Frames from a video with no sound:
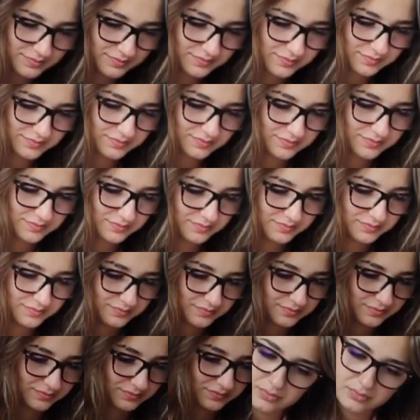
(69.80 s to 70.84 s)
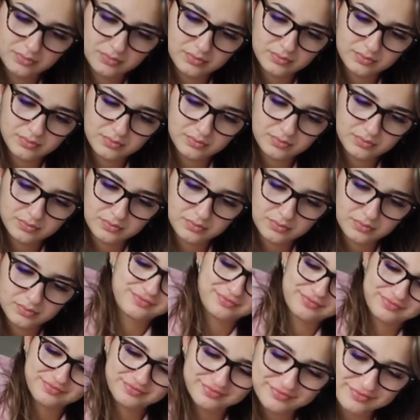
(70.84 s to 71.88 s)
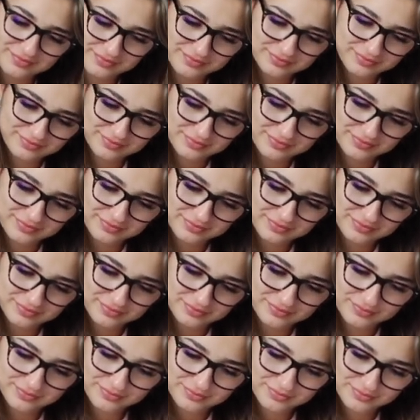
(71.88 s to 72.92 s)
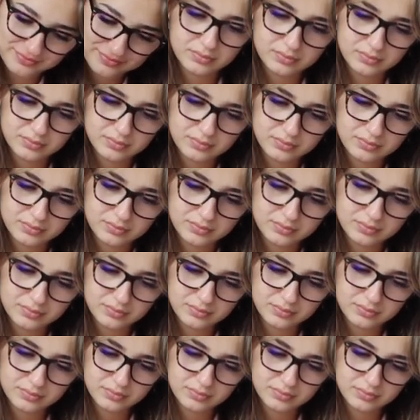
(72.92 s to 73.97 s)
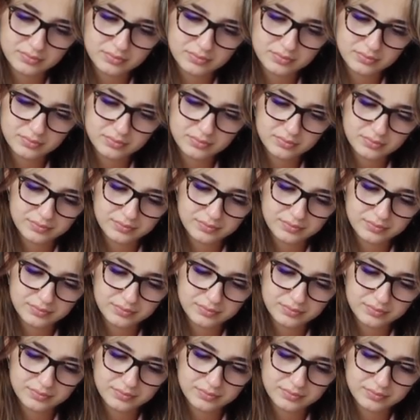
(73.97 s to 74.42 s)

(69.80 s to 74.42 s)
[no speech]